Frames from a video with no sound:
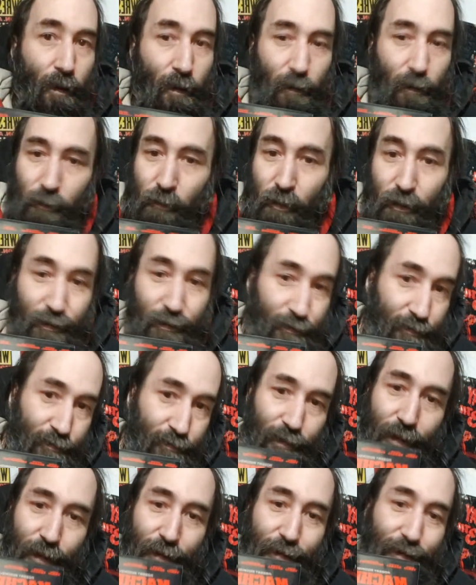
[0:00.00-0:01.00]
like
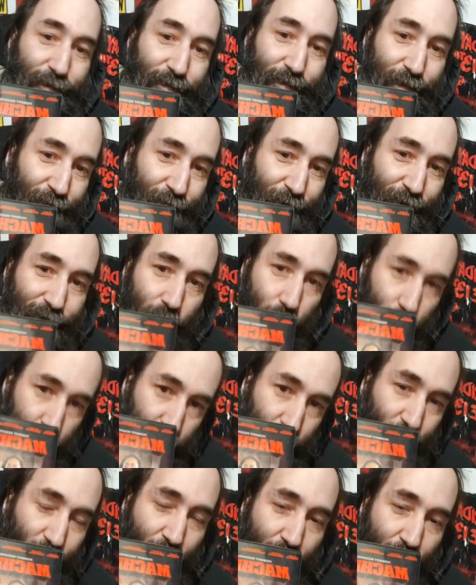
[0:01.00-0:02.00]
1970s, ultra
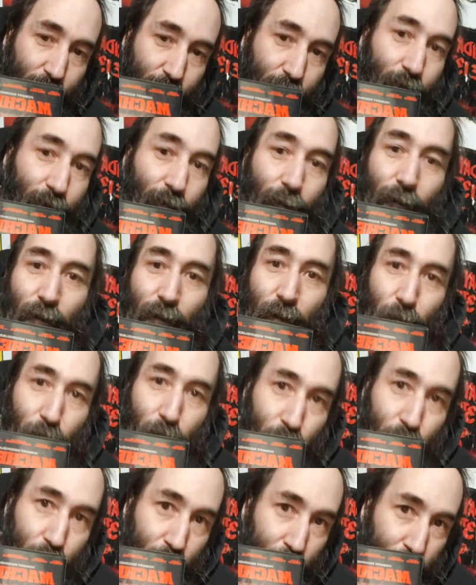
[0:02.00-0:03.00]
violent,
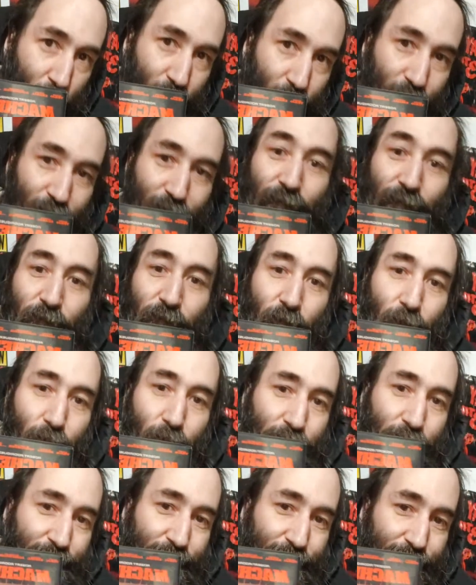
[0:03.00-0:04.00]
40, full
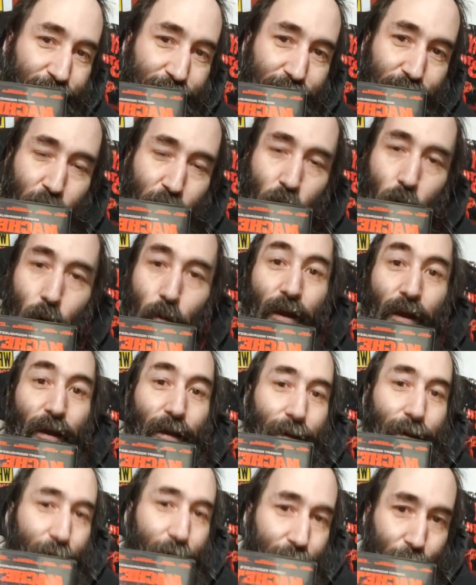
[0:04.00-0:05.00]
machismo,
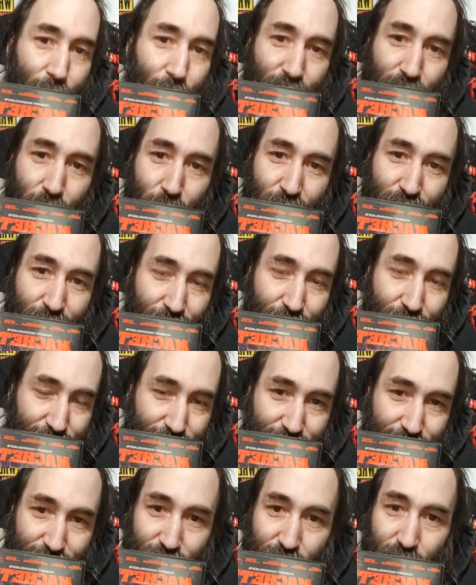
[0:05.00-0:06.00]
not meant to be taken
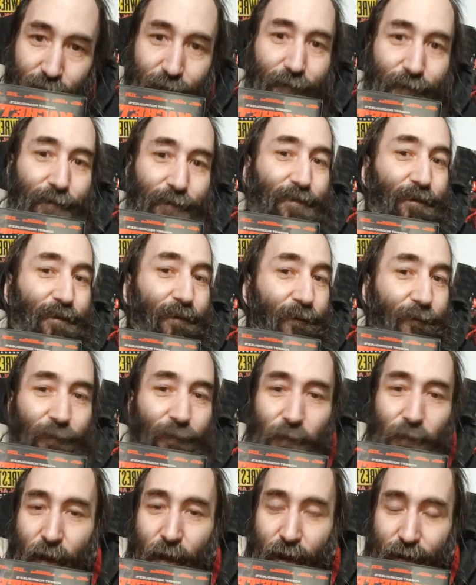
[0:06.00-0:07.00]
serious,
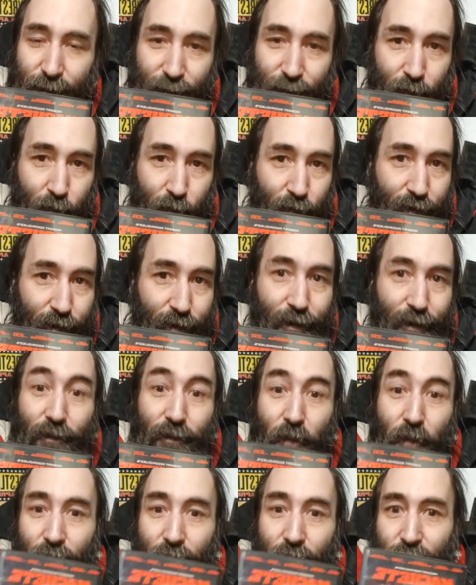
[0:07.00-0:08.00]
a lot of nudity, a
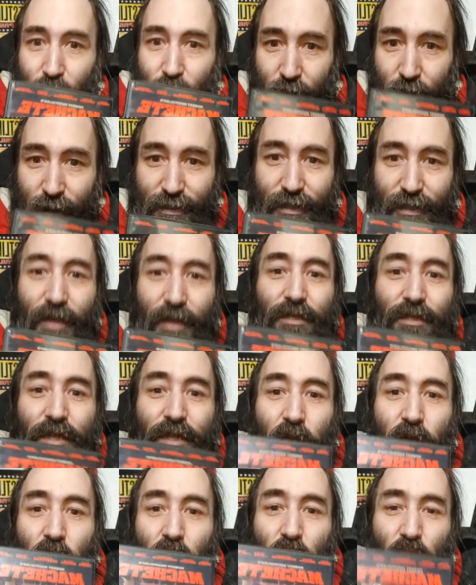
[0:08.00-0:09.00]
lot of craziness.
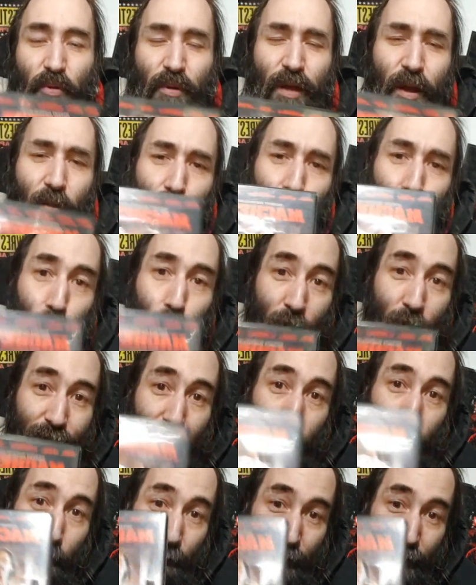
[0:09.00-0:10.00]
You can write
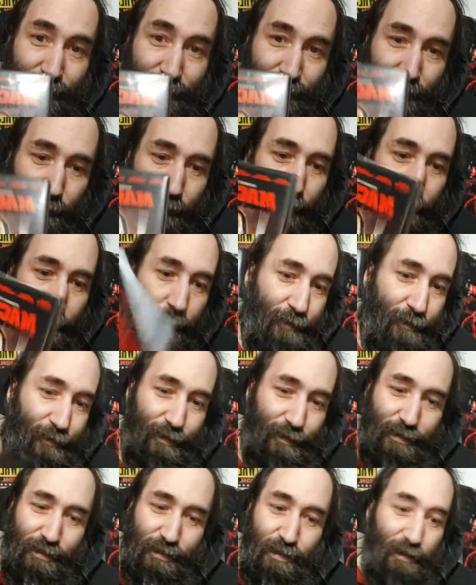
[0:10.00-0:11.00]
or make something like
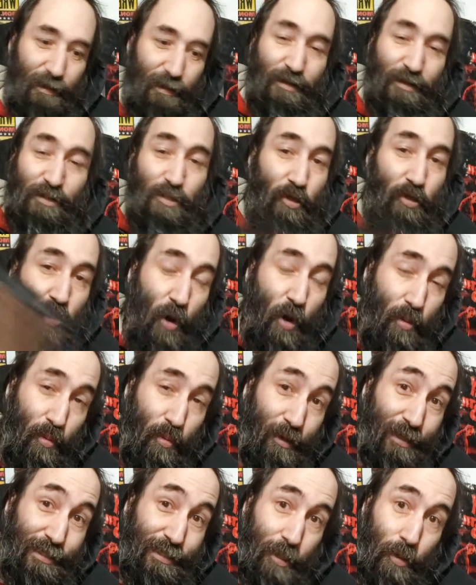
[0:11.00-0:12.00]
this. There's no
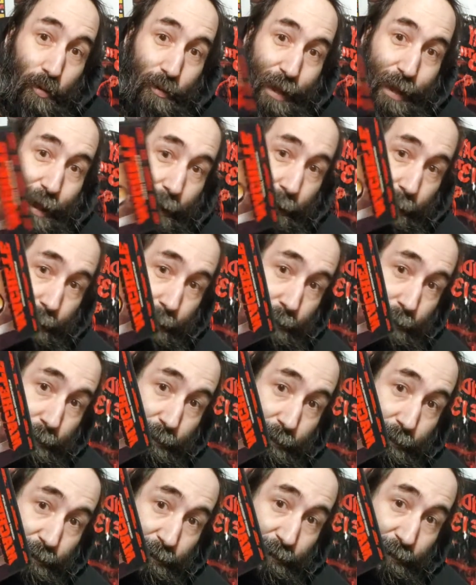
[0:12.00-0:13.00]
reason you can't.
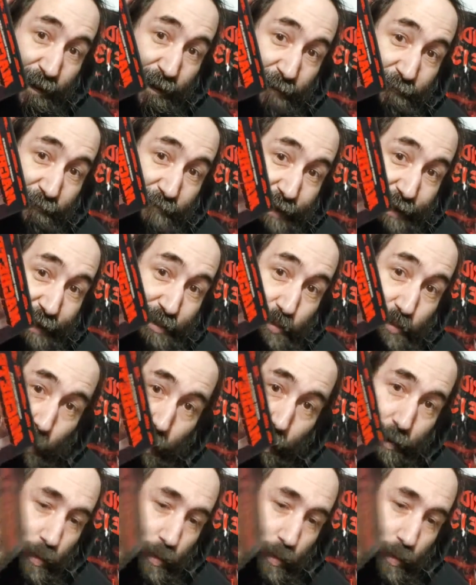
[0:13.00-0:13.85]
If that's the way you're